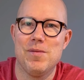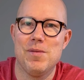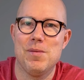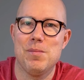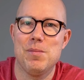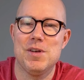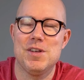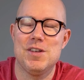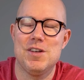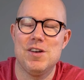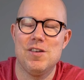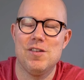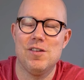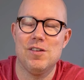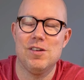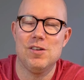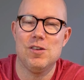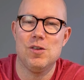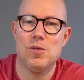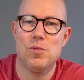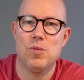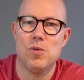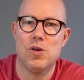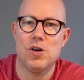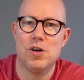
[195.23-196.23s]
material
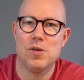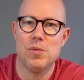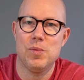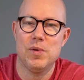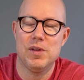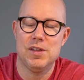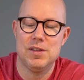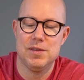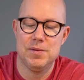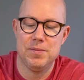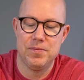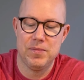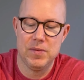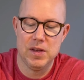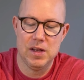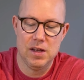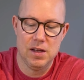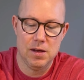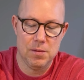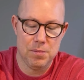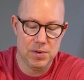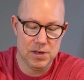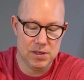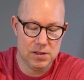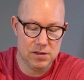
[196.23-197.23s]
to work with.
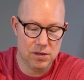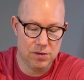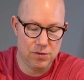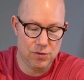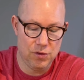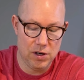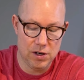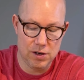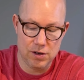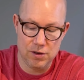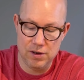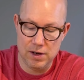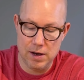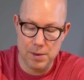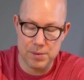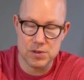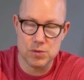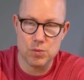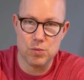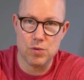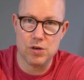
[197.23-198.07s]
But 300 grams